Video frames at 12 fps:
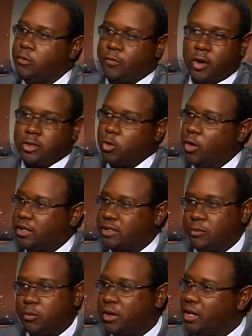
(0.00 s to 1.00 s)
first
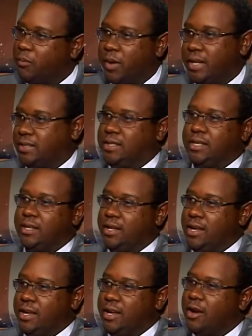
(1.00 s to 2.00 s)
question, pretty basic.
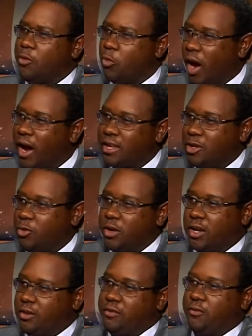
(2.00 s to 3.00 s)
Why are you
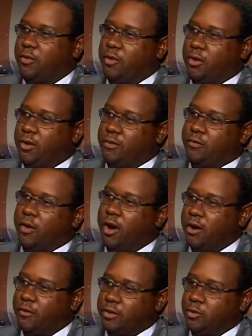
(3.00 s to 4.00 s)
running for
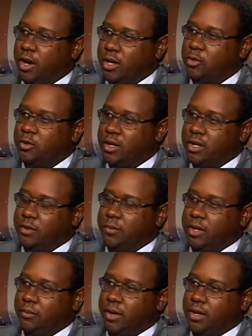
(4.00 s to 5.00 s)
office? Why are you running to
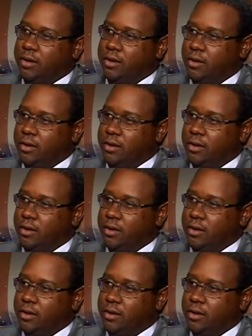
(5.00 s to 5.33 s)
be the mayor?